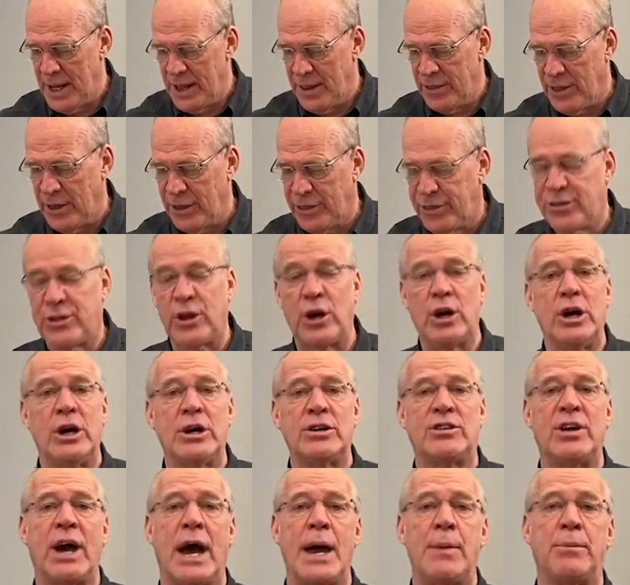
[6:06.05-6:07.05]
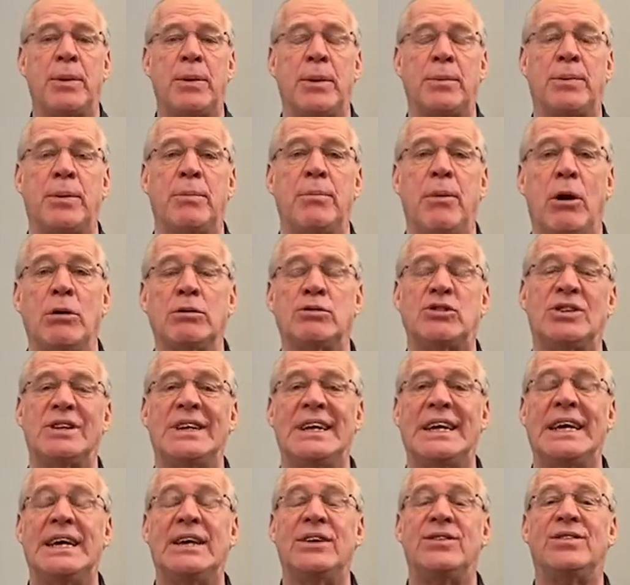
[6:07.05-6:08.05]
The third type of promotion
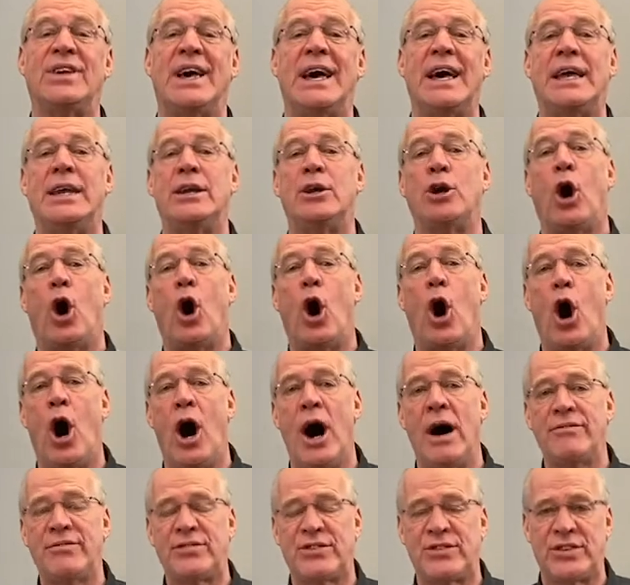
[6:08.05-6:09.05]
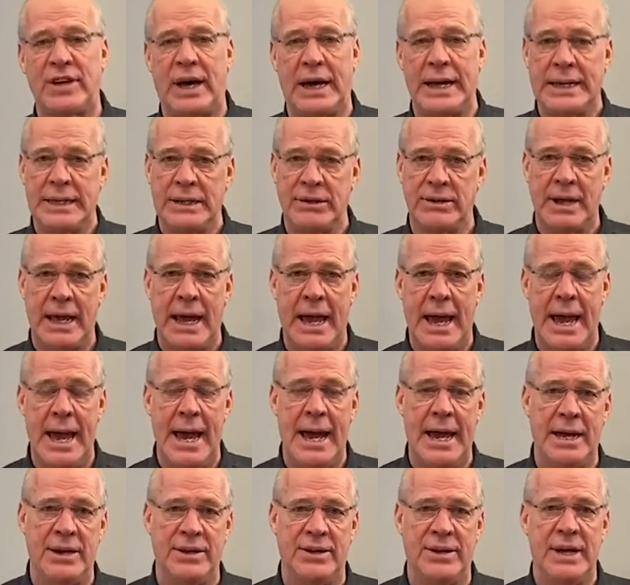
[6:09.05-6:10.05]
is an offsite,
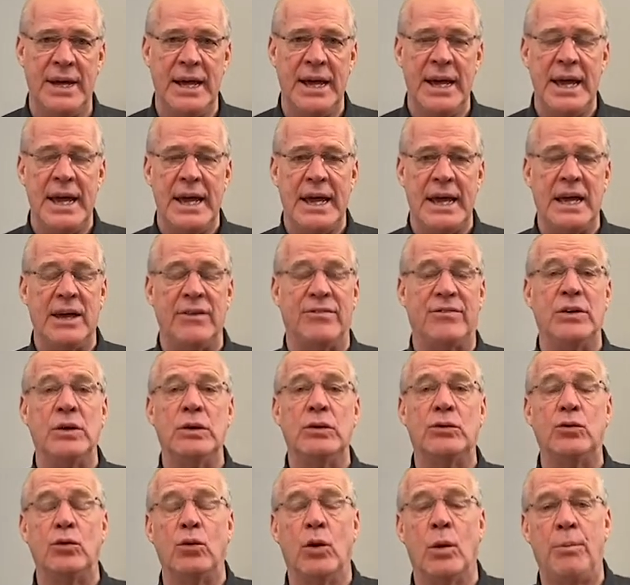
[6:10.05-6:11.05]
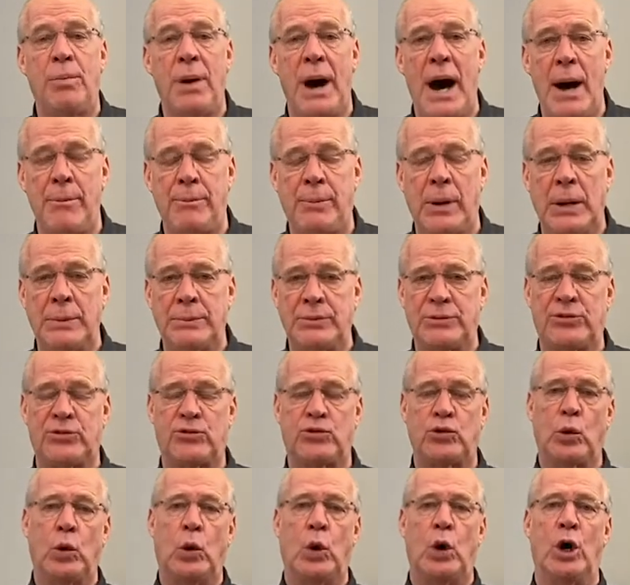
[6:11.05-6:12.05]
and if you do a pop-up
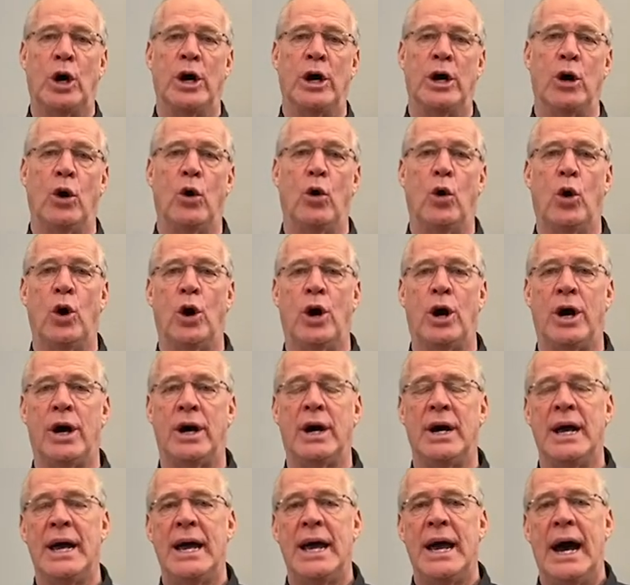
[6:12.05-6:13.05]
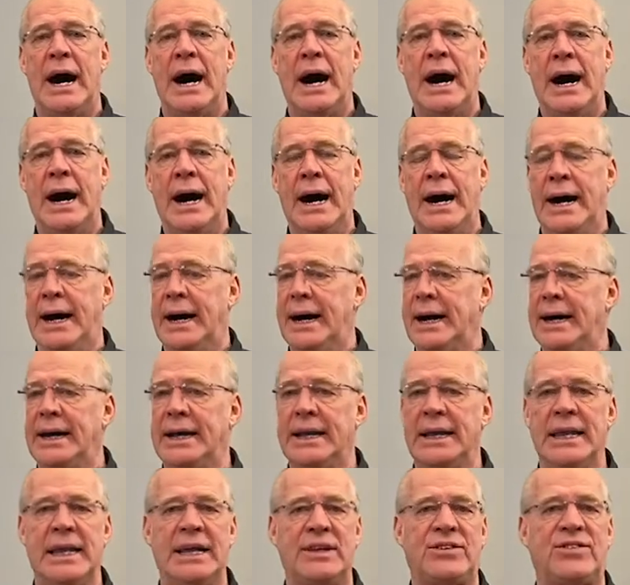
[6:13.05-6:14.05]
store, or uh,
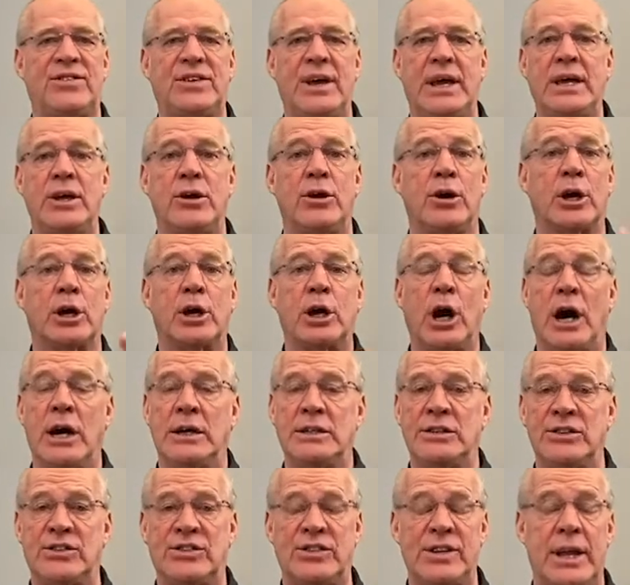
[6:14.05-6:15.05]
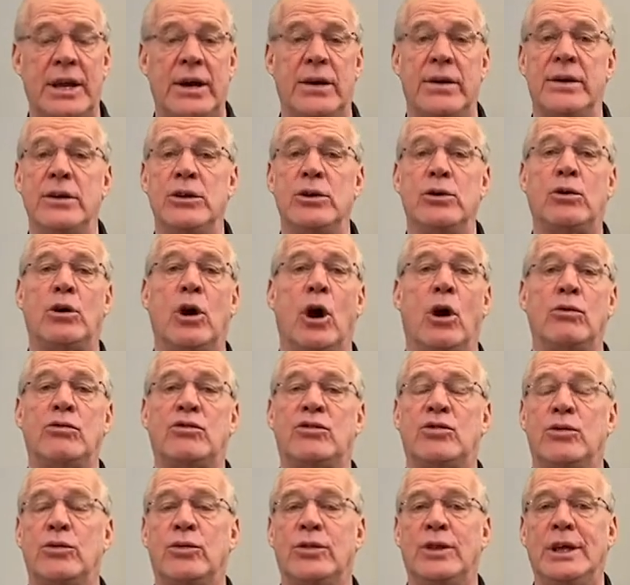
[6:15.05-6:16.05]
let's say you're a garden center and you go
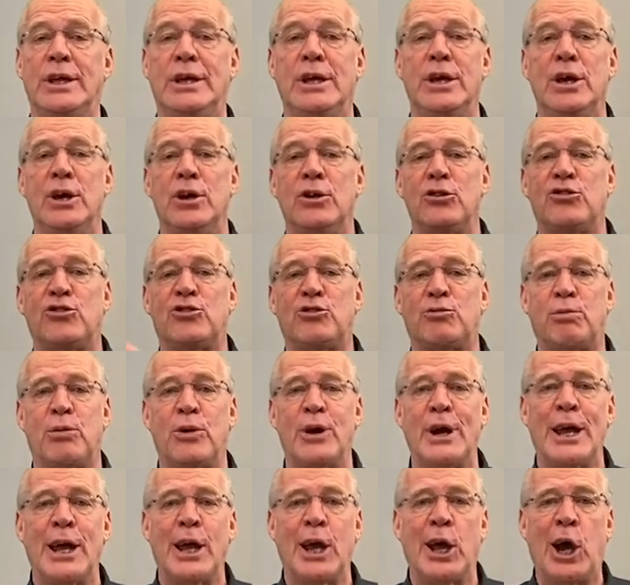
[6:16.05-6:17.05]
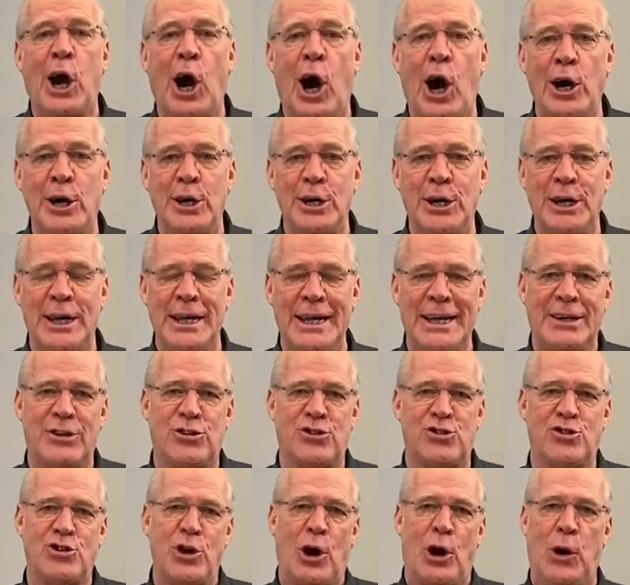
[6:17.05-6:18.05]
to the spring gardening
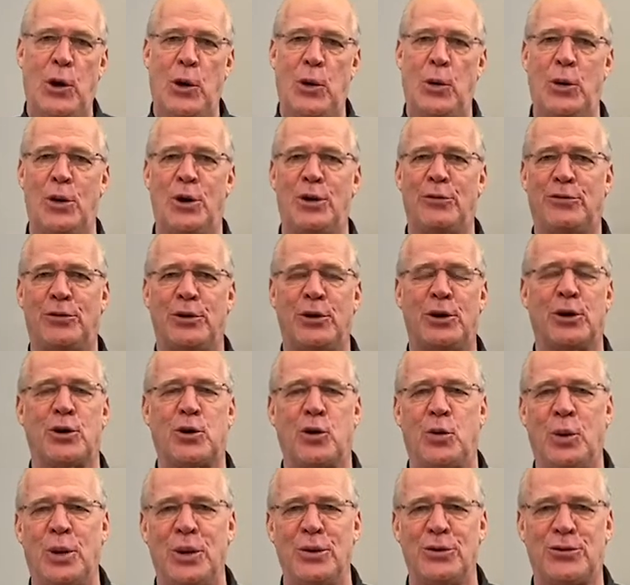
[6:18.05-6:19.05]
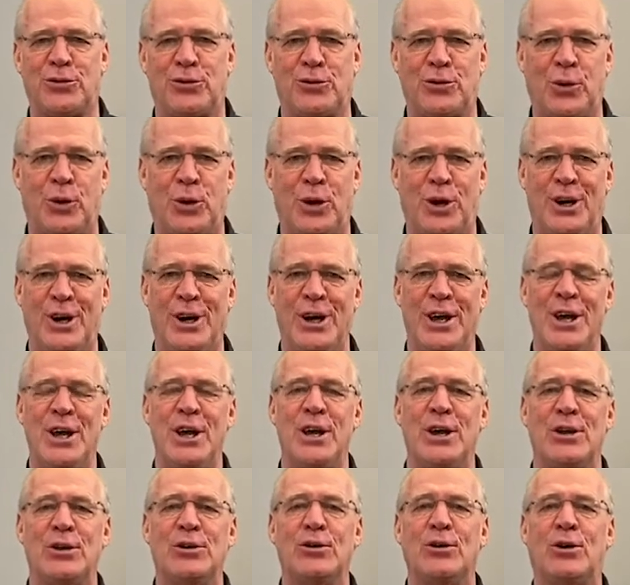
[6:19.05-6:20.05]
show, or if you're a quilt store,
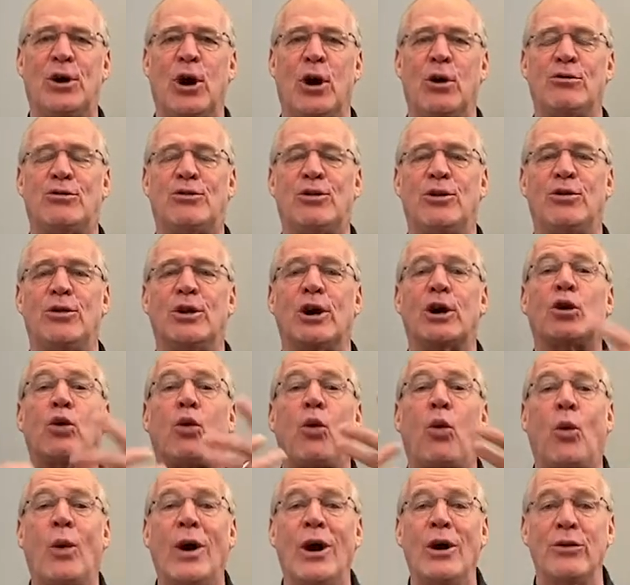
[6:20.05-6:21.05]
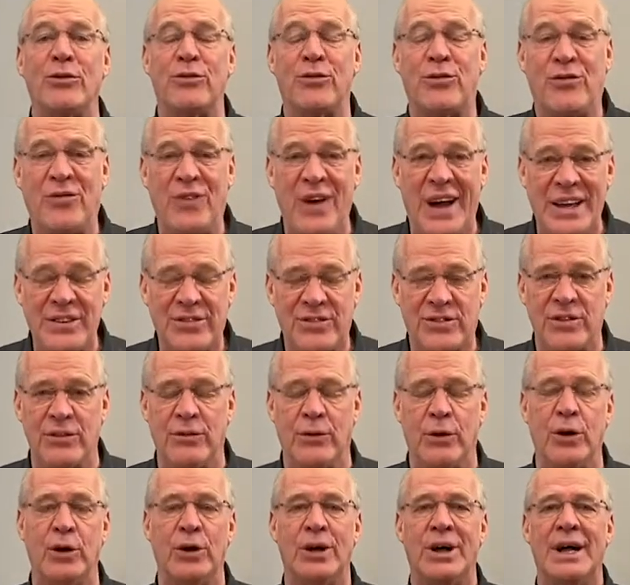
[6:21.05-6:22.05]
you go to the quilt
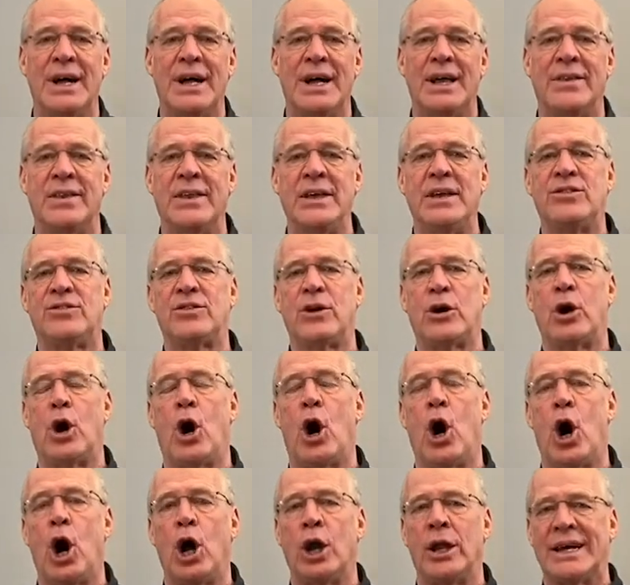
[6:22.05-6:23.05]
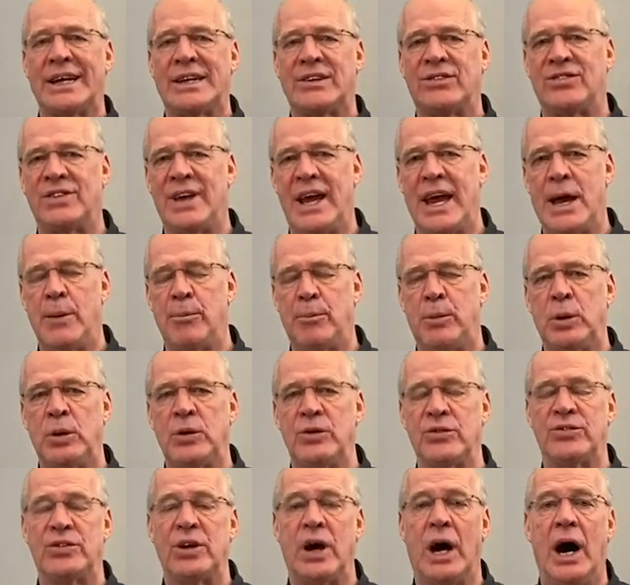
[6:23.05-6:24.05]
festival. These are all
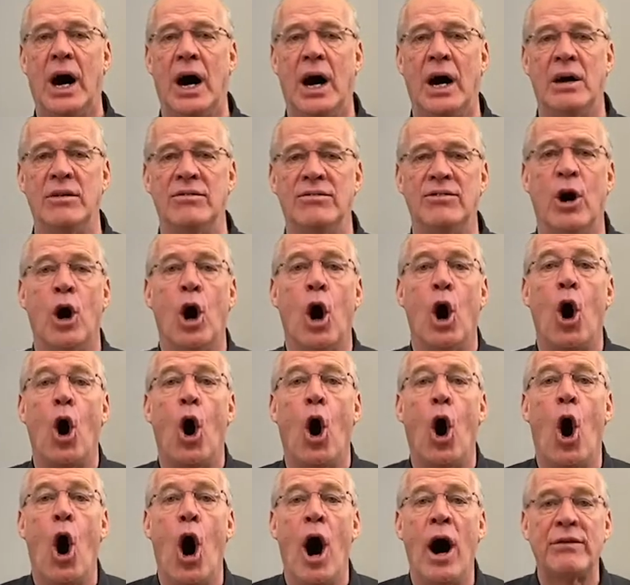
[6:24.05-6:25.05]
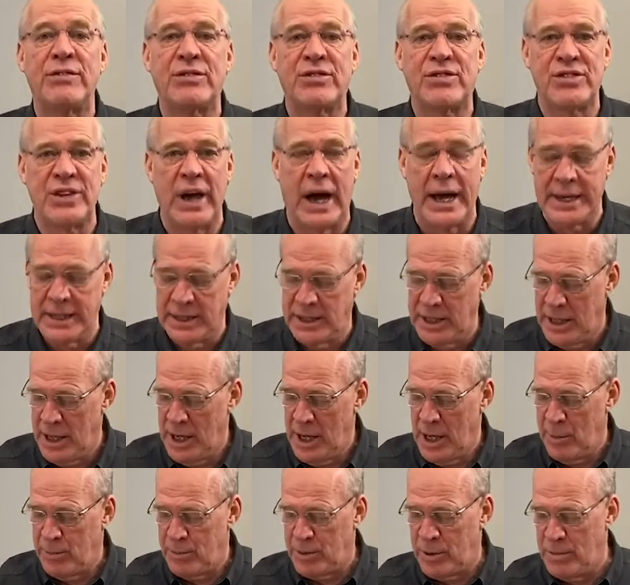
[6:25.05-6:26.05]
examples of offsite
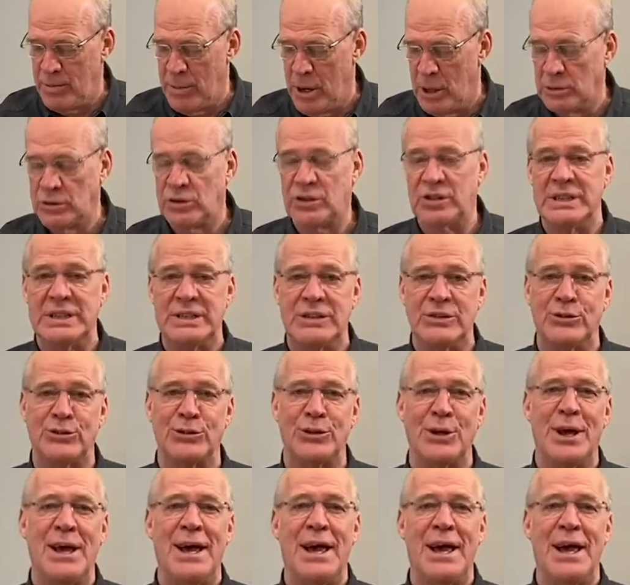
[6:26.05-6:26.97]
promotions.